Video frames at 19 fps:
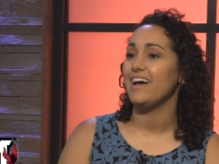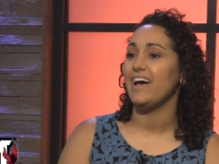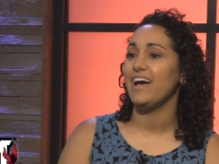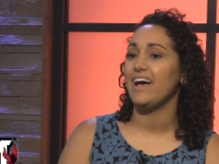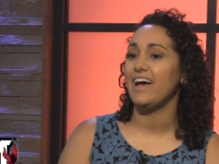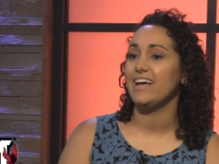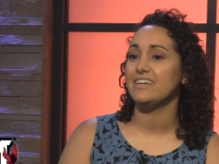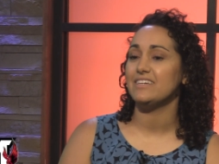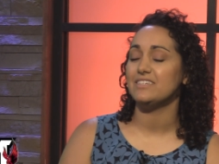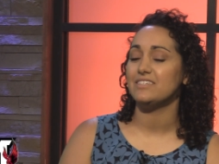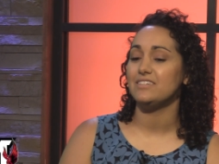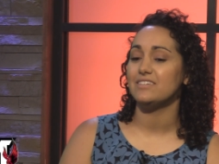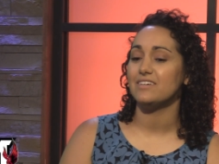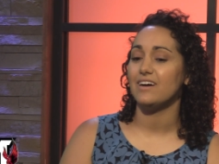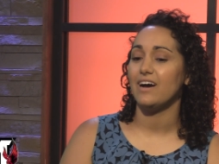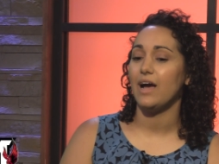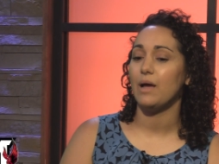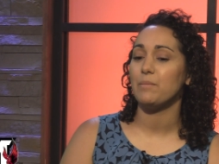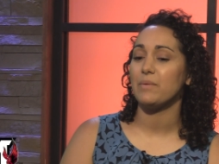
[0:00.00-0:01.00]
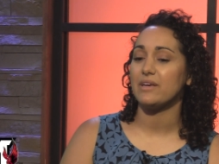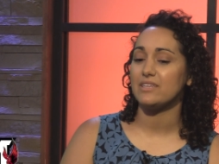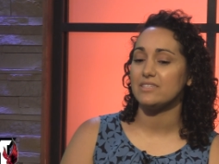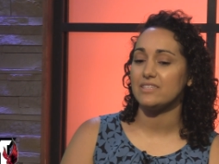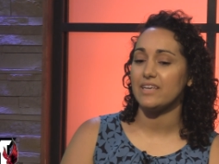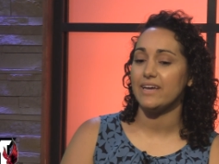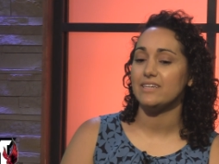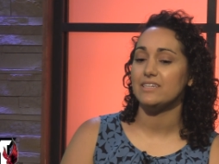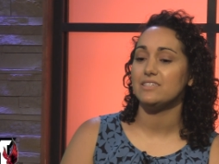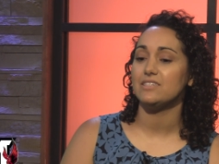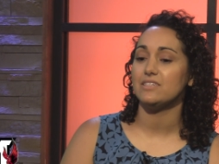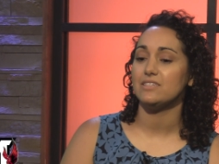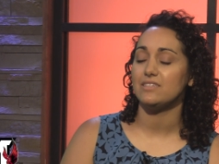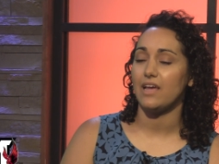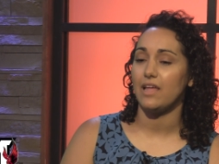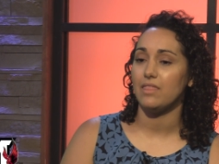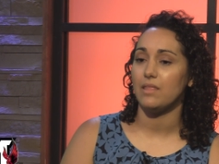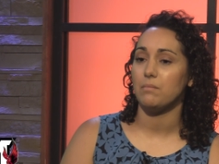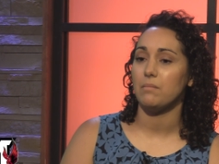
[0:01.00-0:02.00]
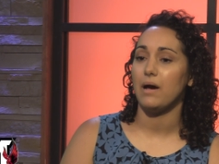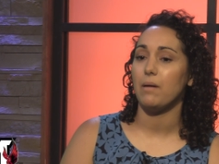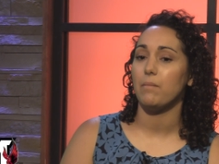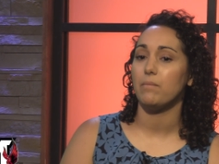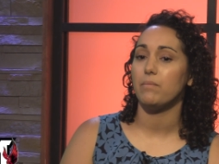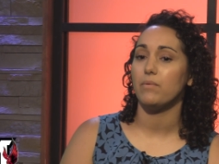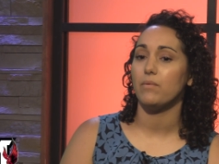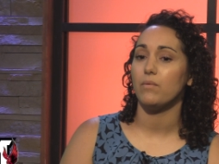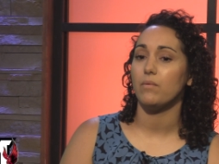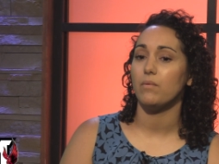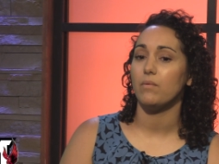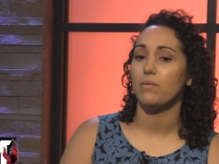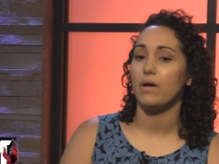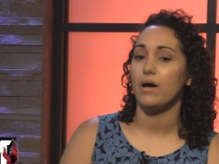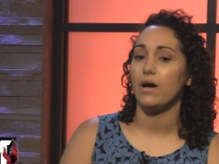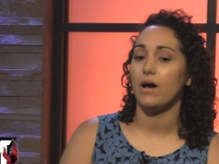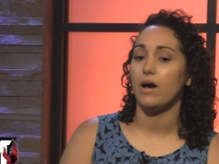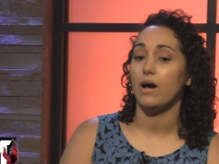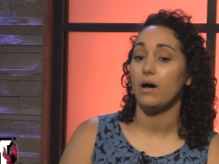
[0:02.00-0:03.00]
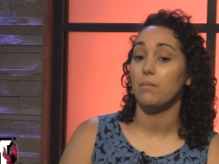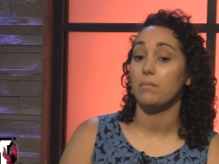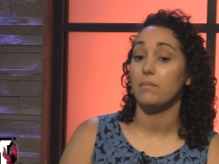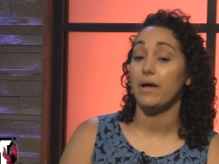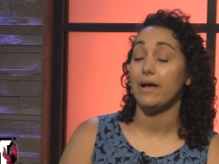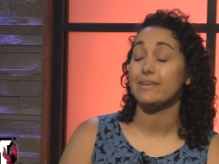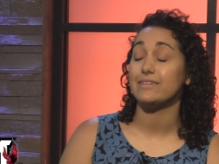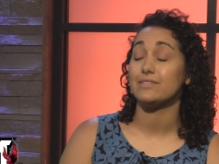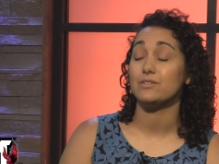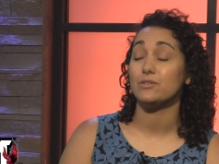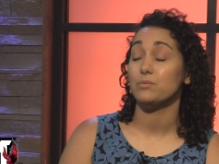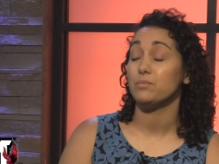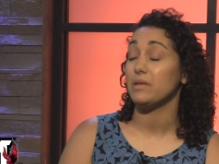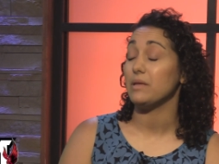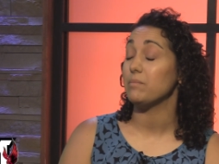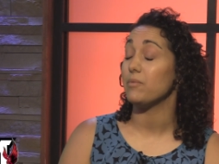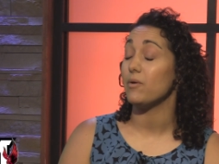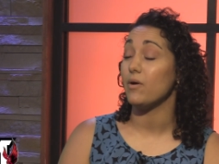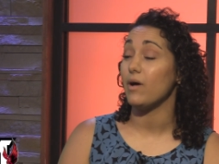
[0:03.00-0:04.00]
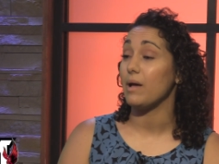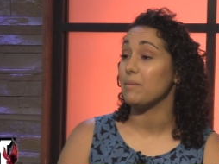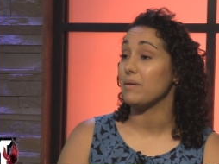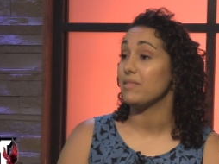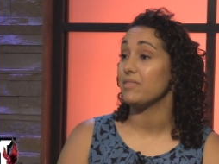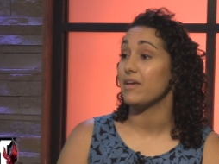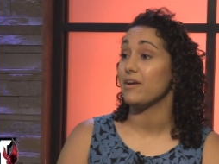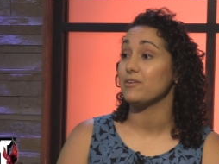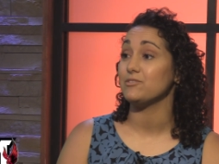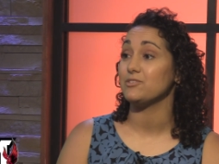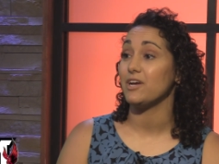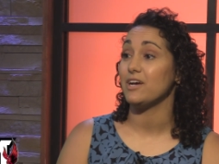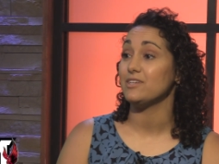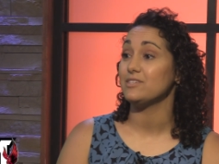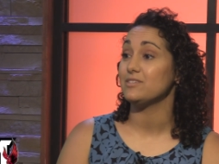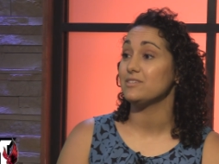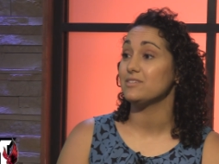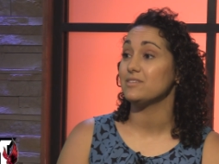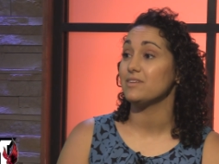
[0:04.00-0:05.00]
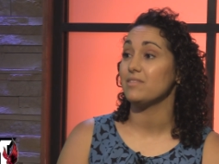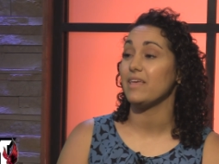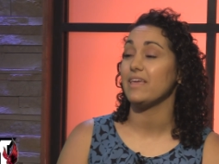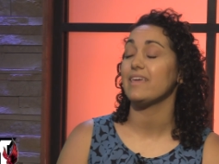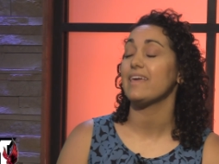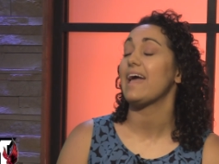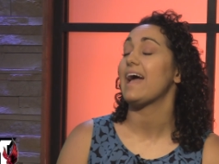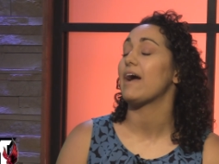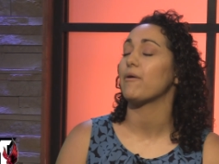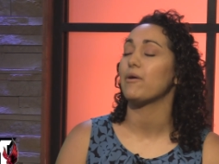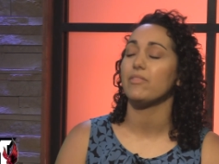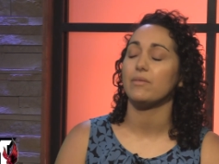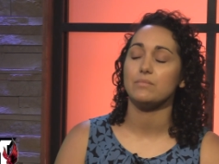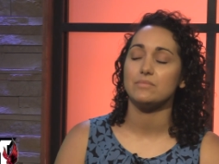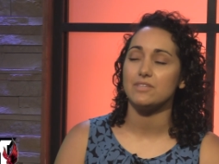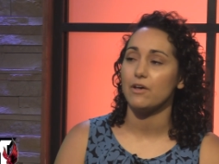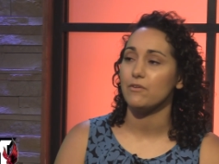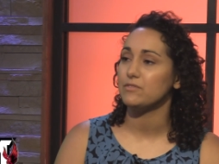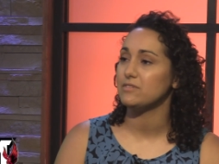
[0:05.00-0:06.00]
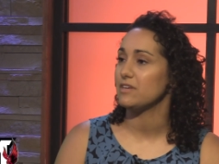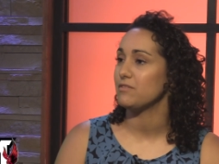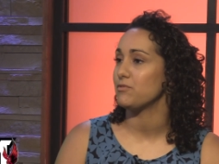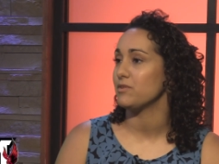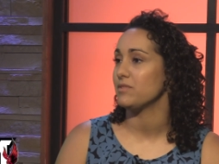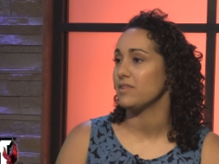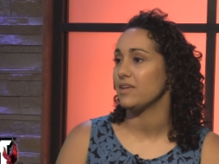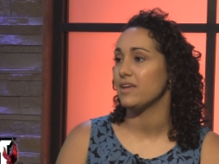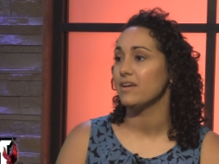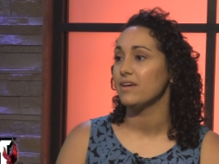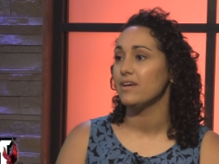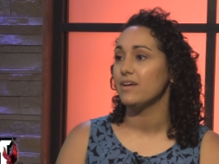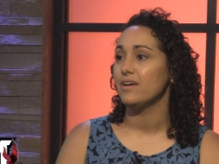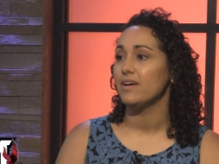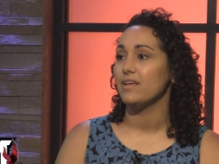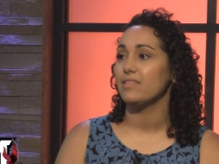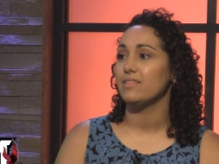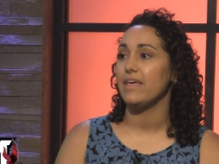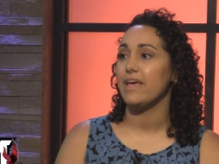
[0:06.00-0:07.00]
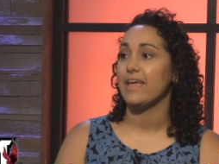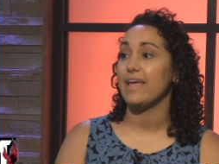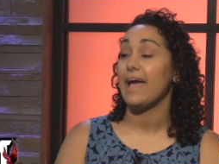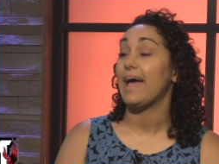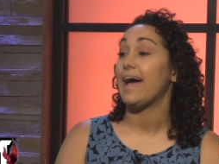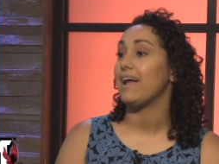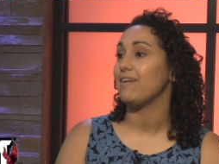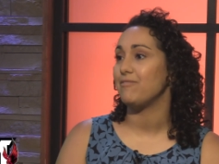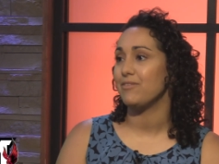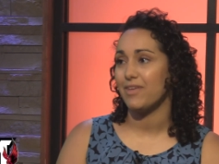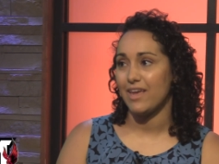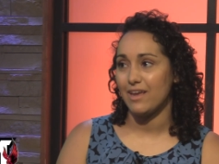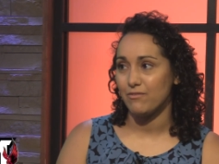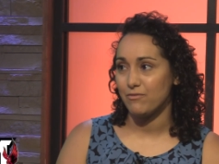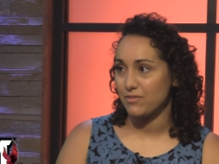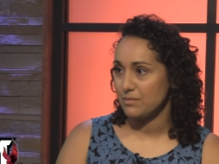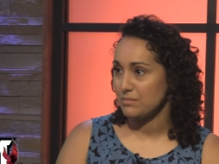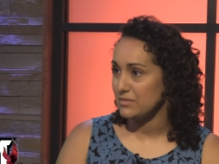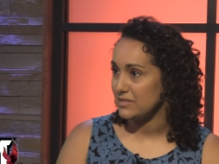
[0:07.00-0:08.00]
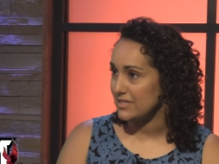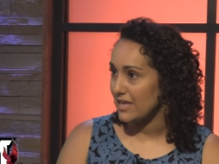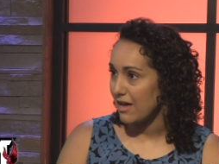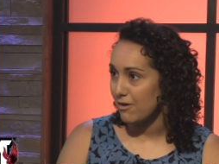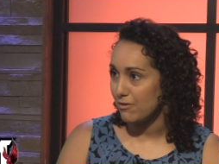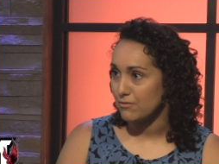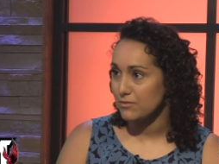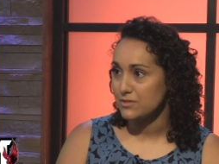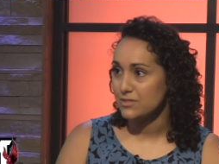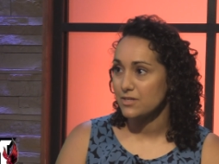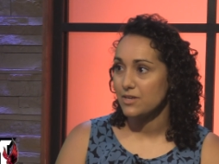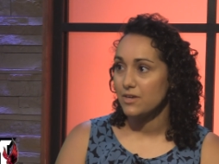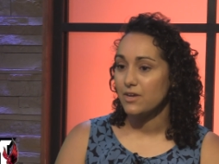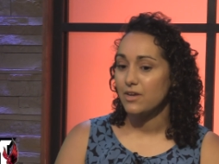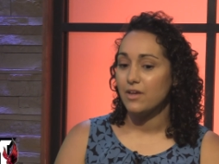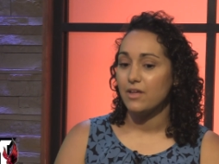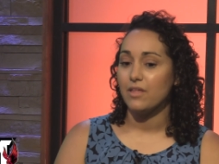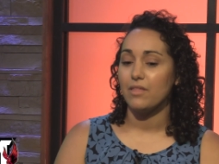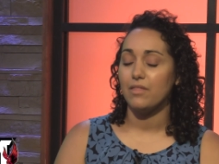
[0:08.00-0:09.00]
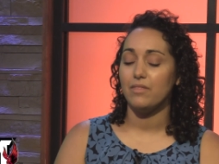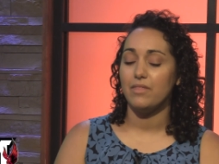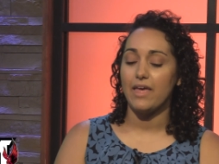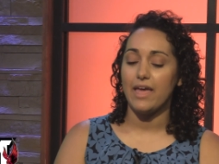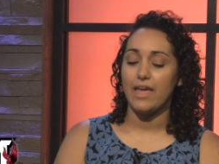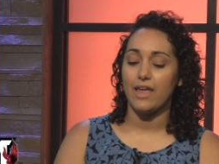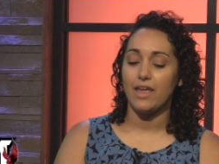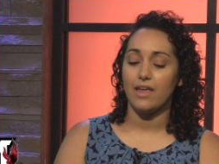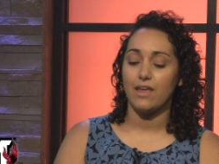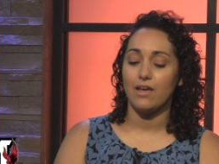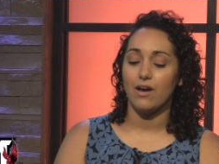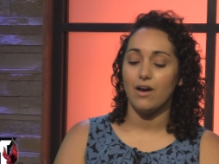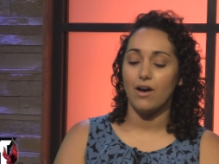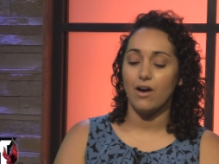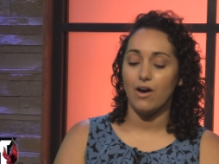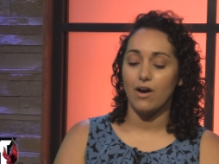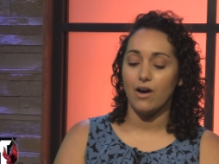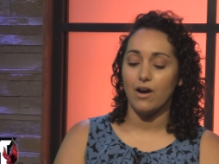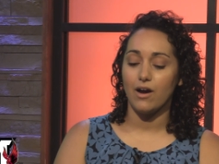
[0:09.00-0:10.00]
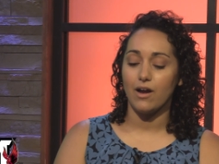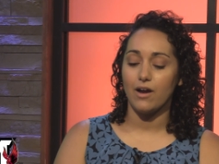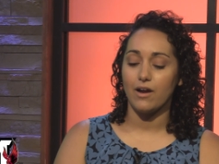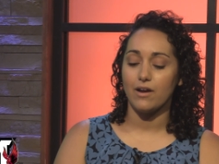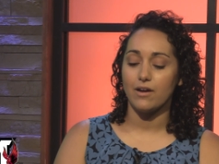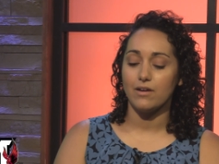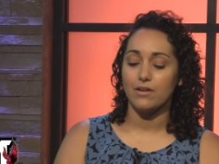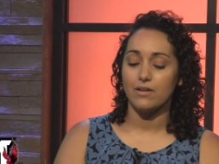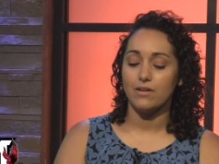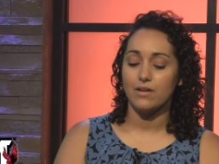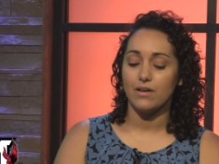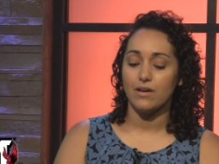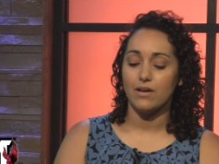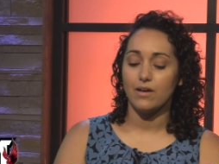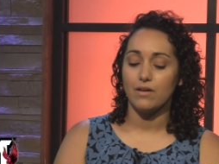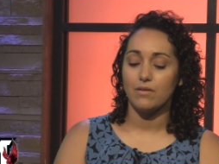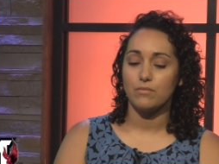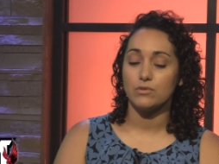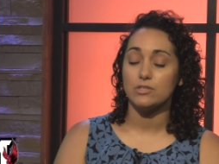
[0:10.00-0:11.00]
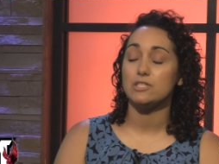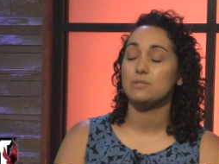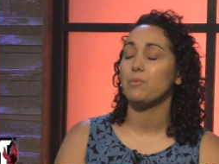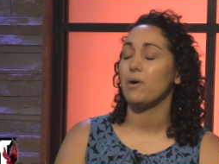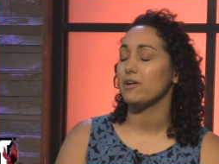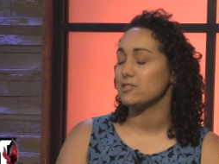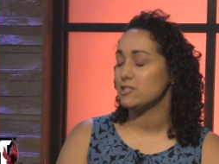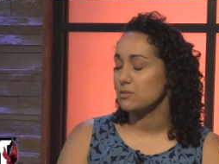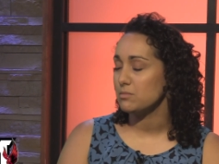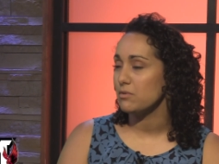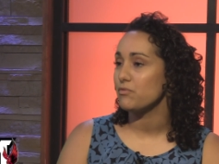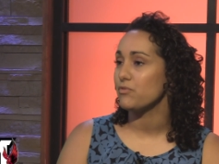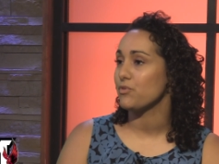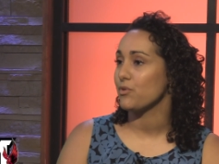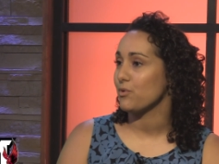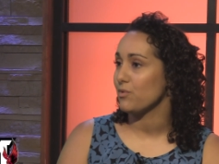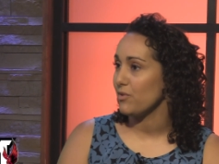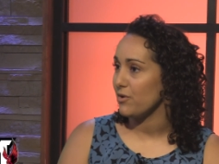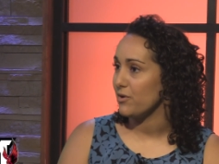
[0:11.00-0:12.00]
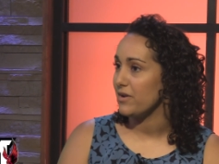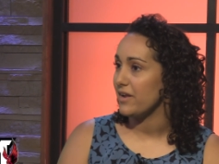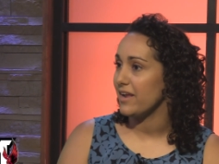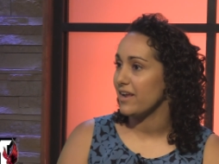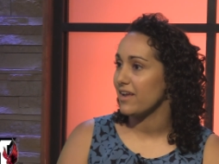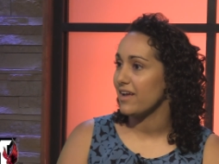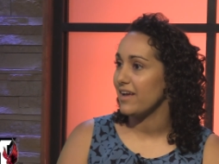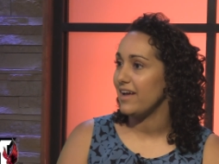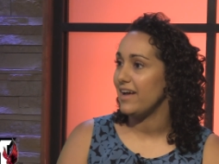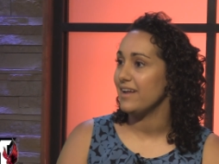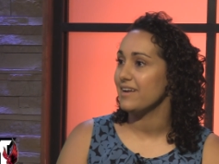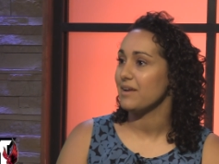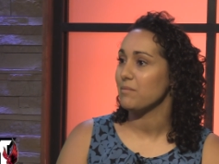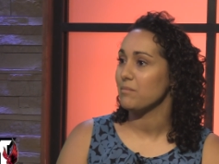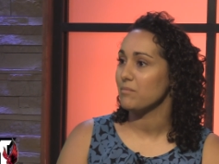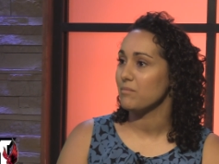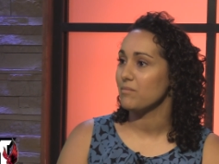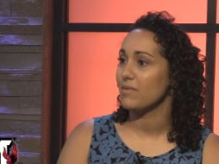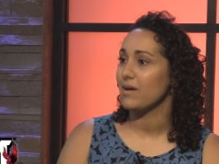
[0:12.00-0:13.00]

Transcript: and I'm excited to send them up um, as new people. I mean, they're just they carry themselves differently. They advocate for themselves. They are responsible for their learning, and I'm,